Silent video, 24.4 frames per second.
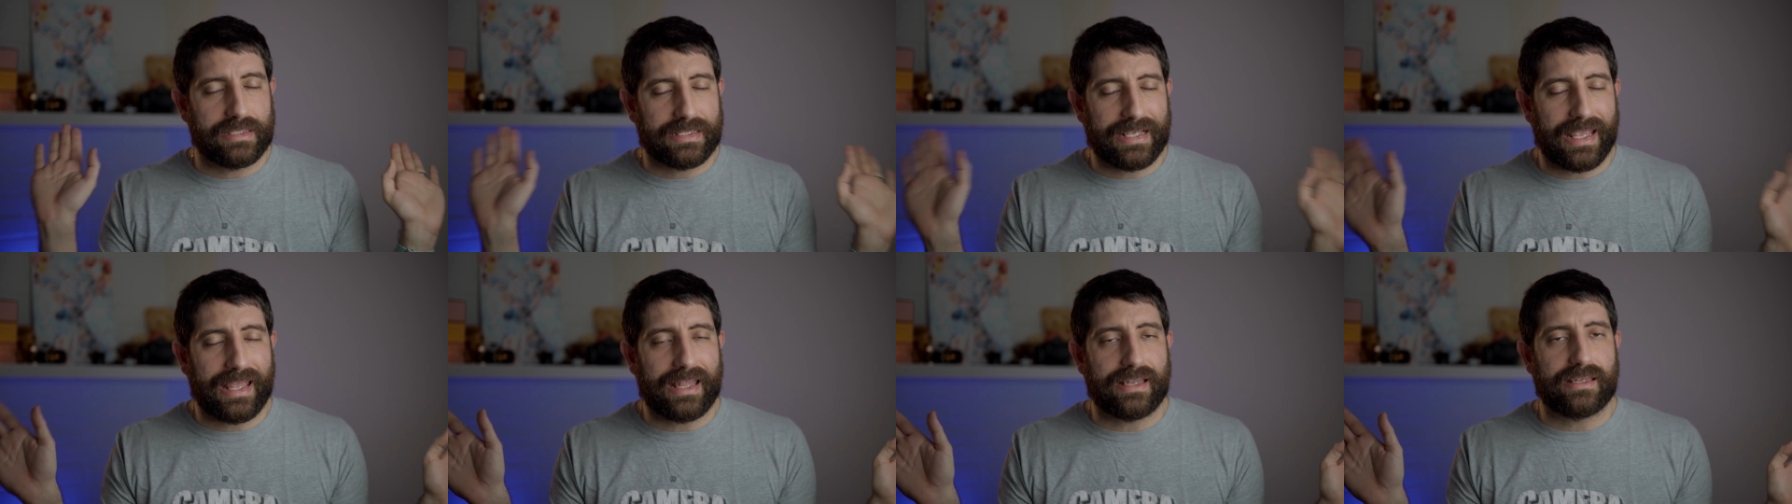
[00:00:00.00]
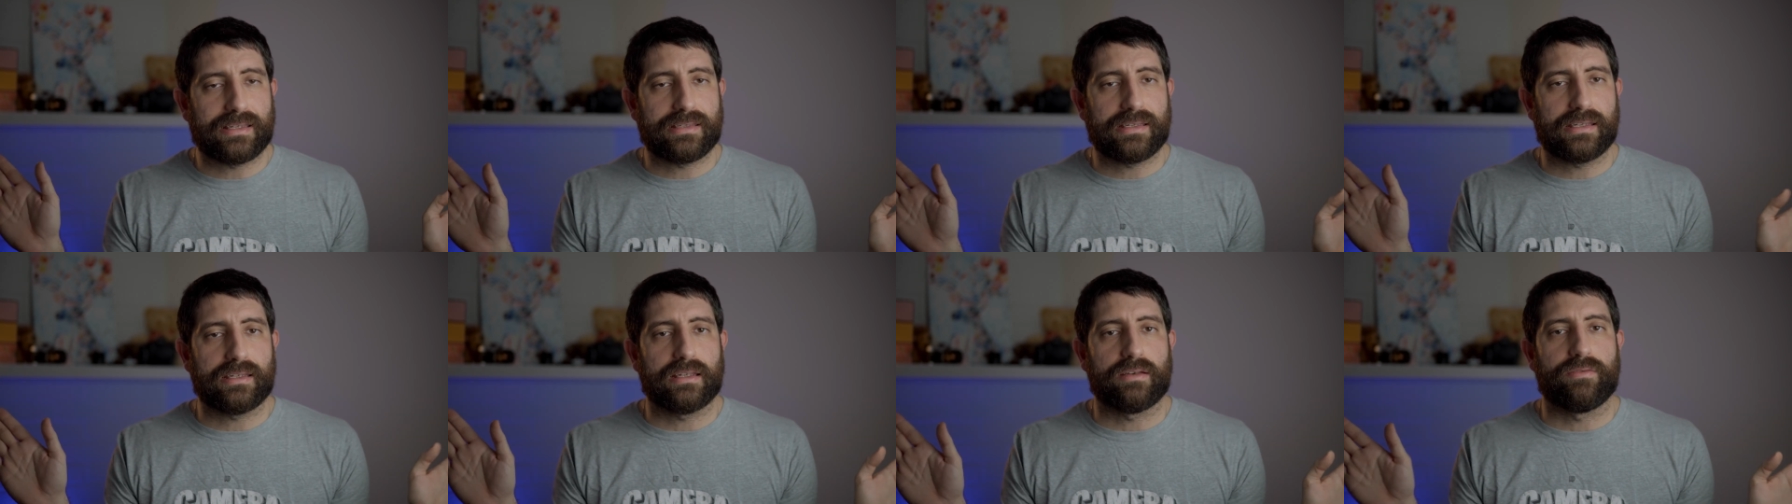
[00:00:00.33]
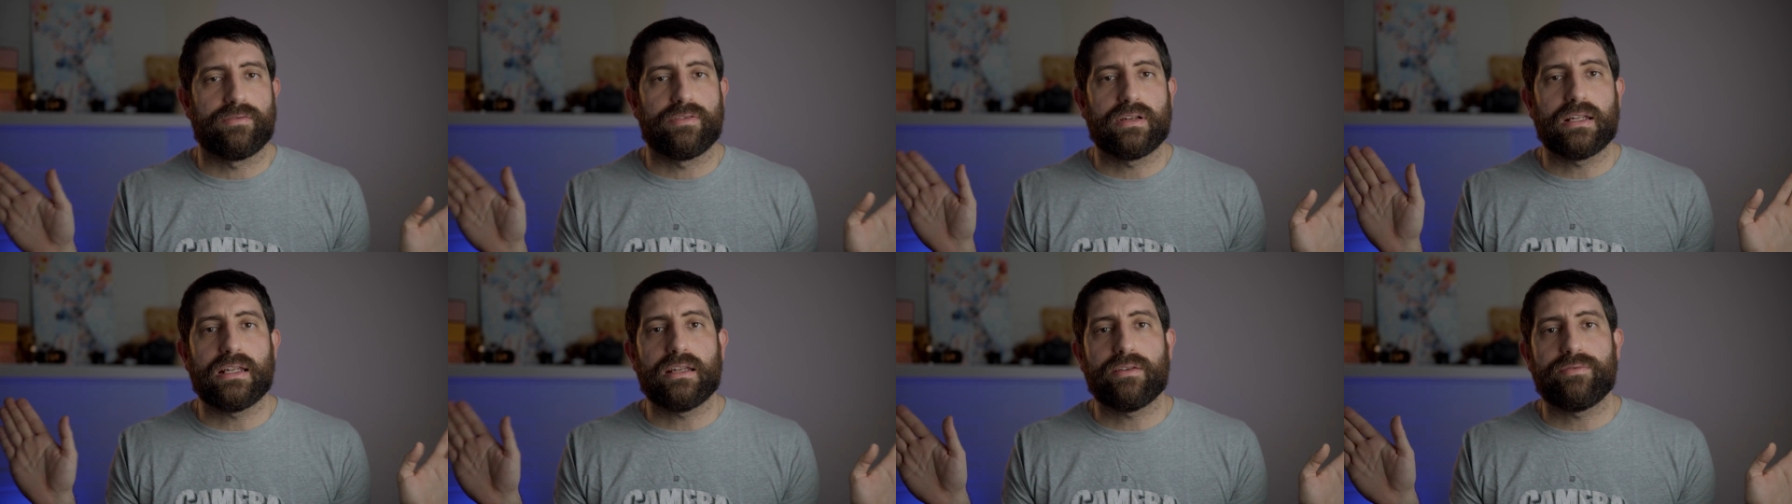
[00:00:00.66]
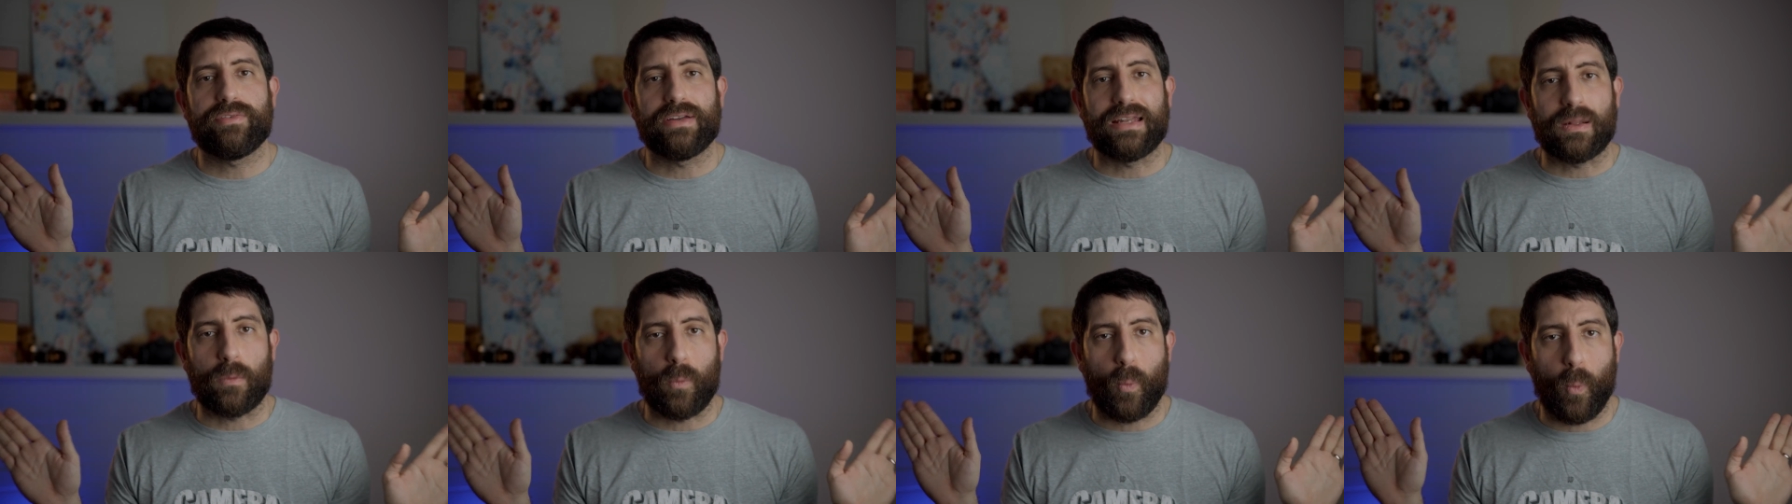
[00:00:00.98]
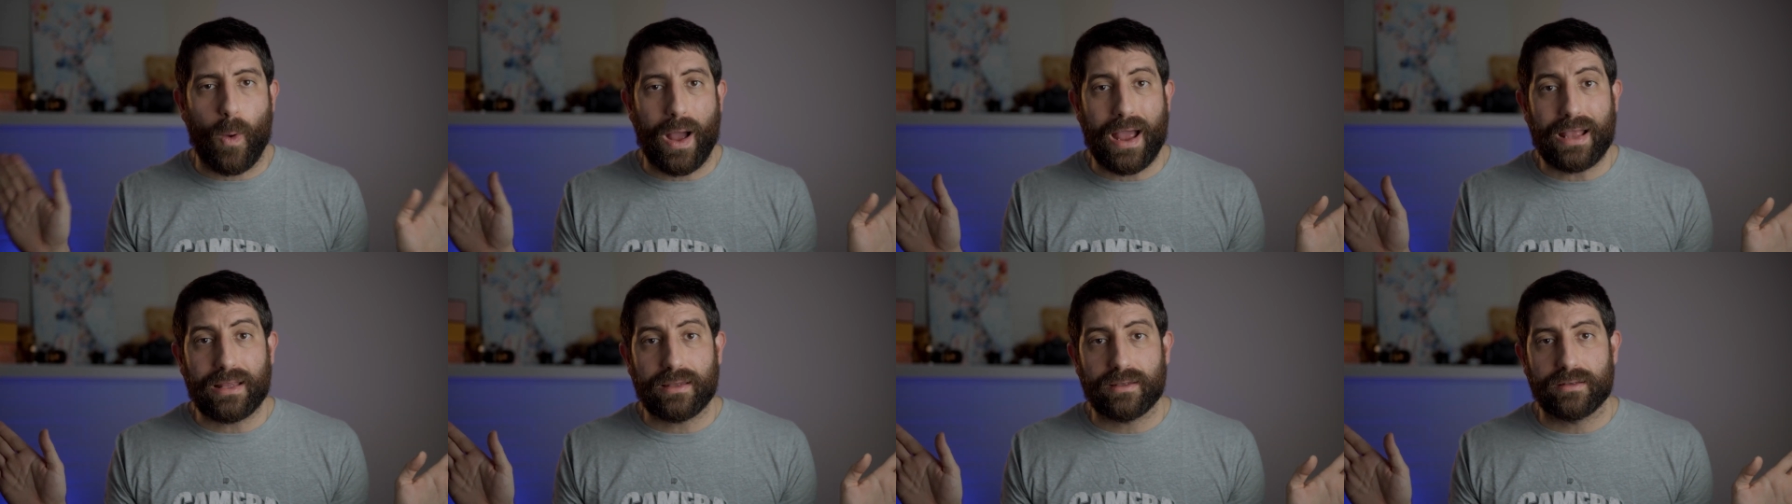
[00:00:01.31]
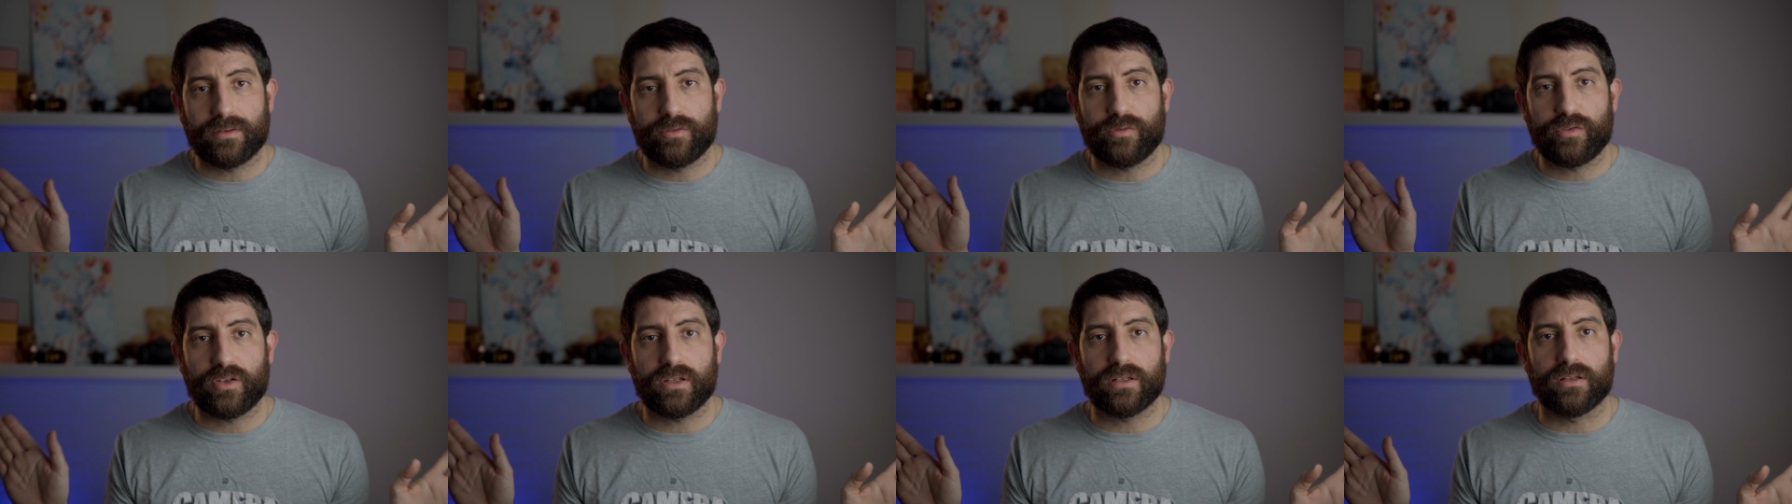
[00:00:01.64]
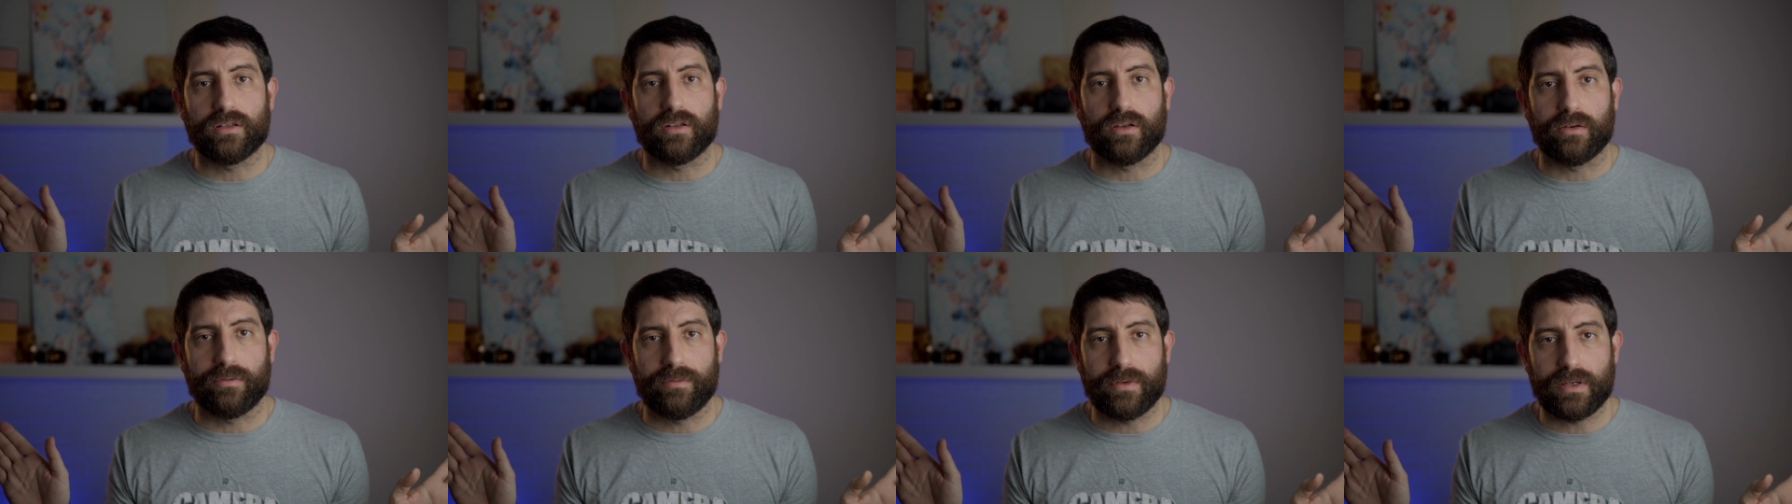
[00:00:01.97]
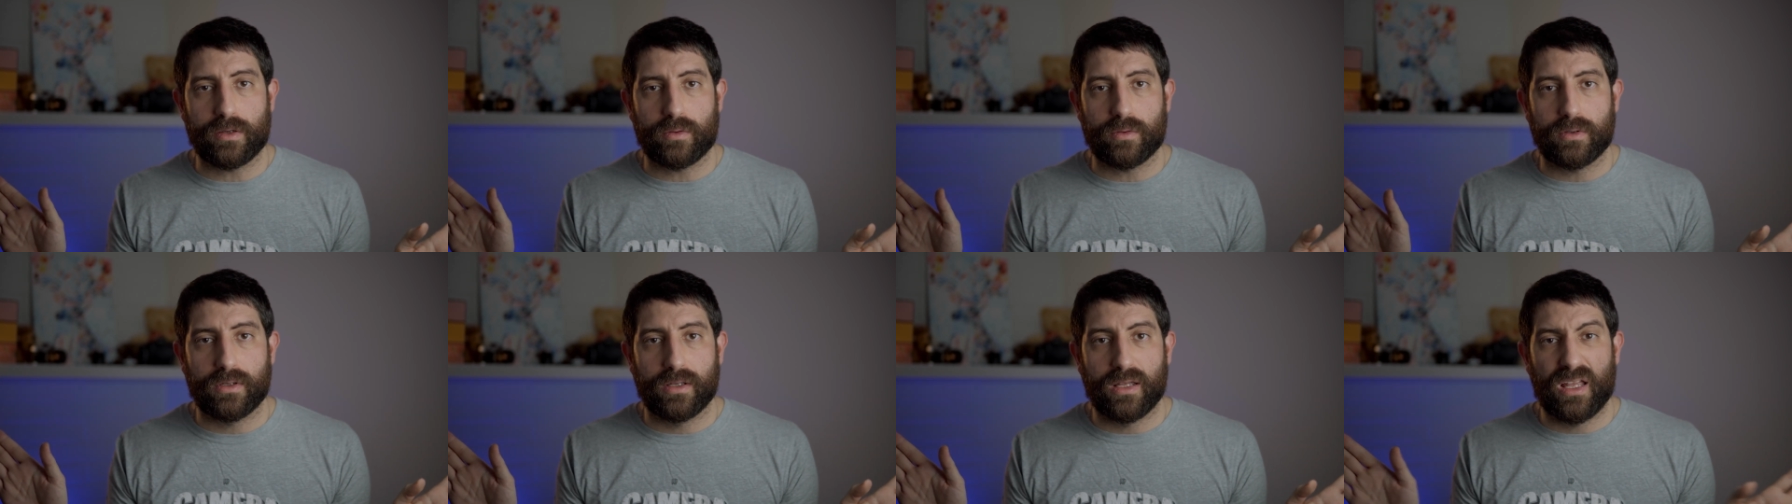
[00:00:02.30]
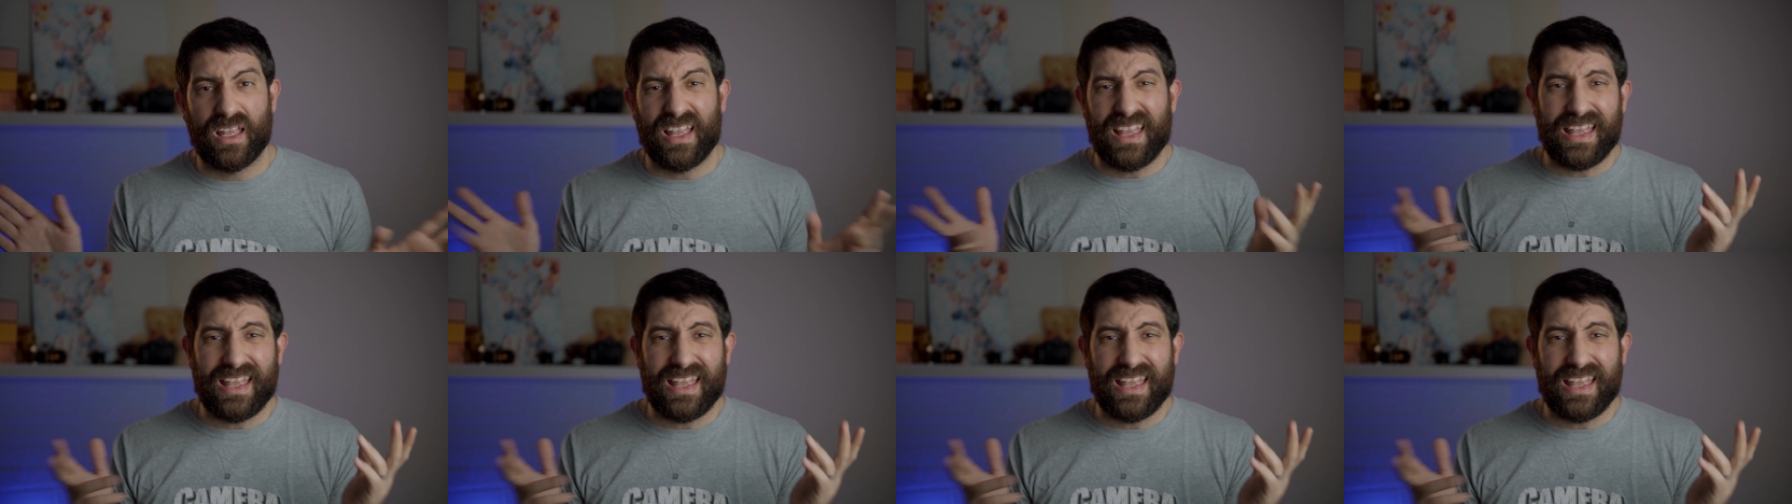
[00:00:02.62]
can see a really, really wide field of view.